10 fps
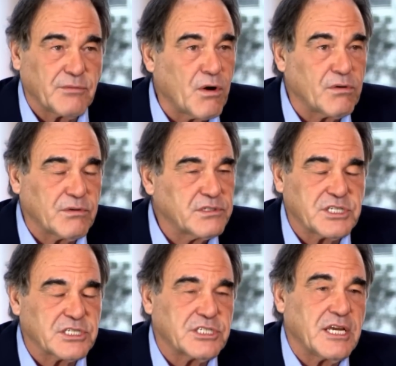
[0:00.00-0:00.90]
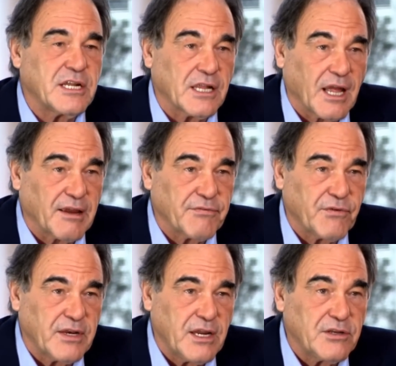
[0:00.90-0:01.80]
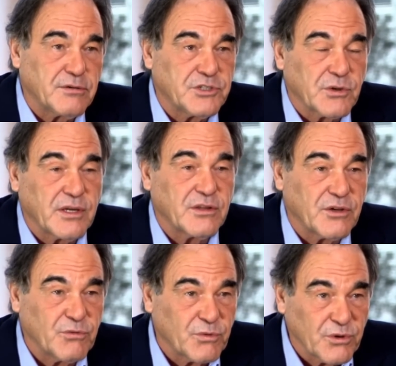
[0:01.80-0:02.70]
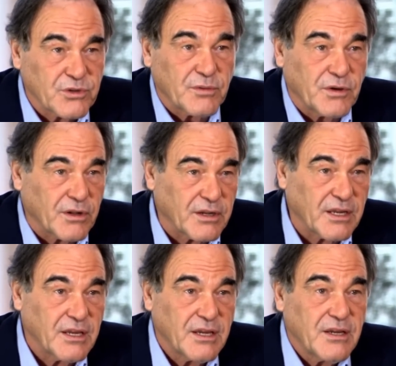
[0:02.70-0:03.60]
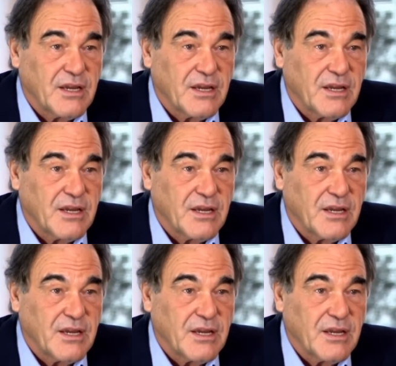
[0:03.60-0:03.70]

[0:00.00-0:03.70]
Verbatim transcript: that won't succeed in life. We need to join the world community.